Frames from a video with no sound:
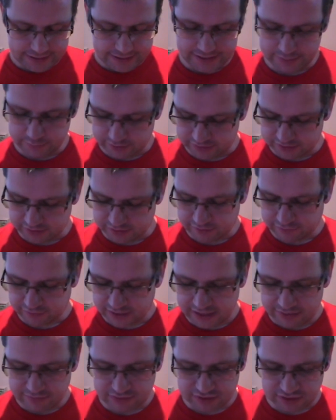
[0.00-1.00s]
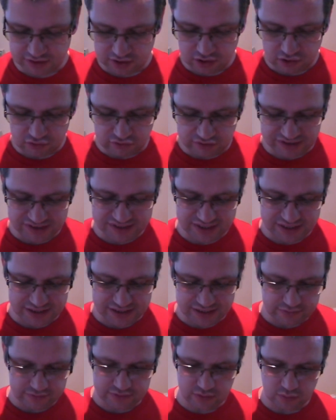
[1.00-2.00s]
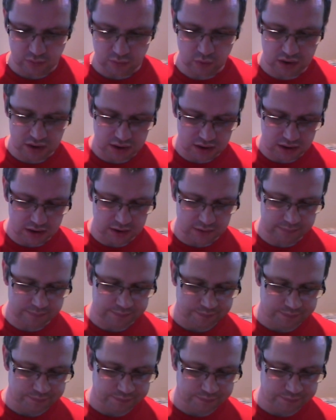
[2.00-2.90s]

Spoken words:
Anyway, so the flavours that I received were